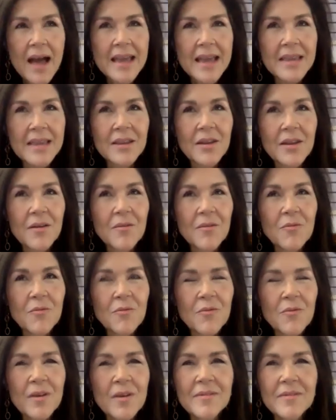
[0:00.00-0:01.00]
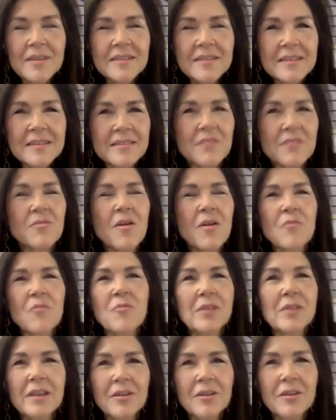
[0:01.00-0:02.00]
I, this is a, a,
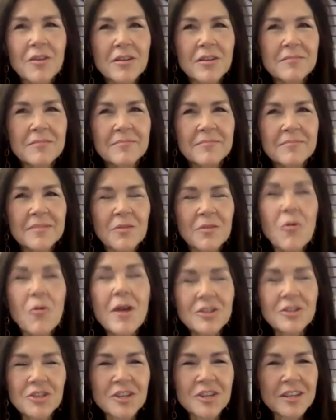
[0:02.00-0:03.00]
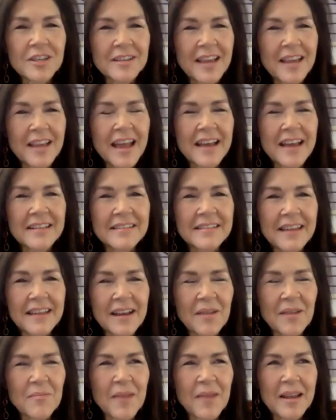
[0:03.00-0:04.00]
really good question, and
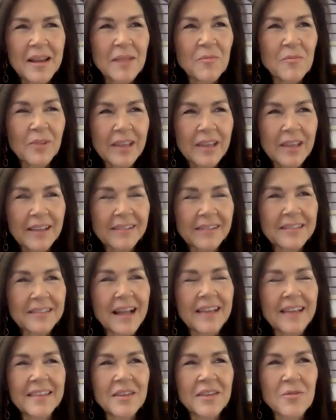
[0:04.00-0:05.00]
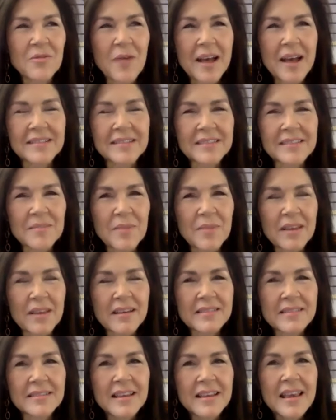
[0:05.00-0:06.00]
um, and I'm really glad that you asked it
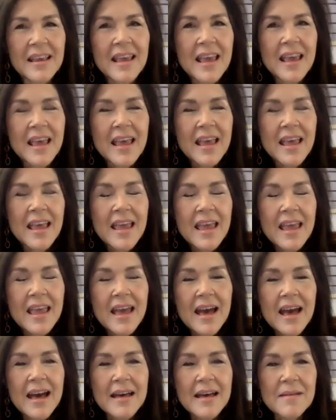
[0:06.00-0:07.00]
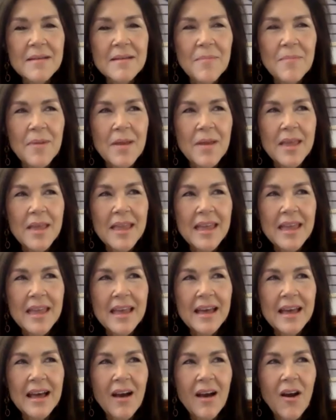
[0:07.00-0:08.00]
because uh,
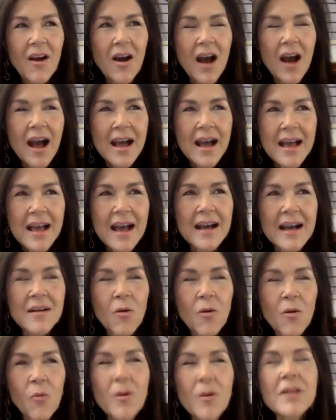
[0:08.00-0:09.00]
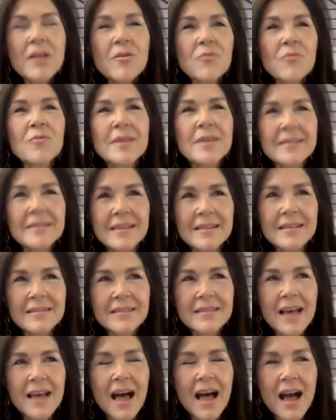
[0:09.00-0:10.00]
uh, one of the
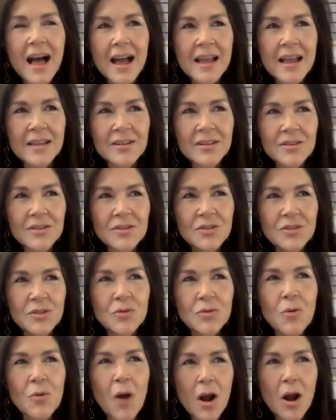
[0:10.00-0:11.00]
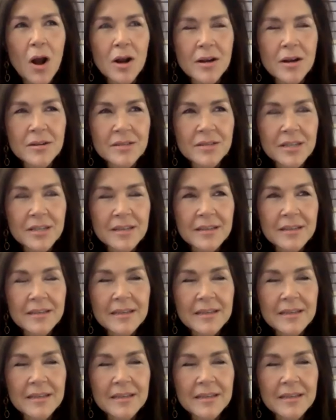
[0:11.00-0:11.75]
reasons I do art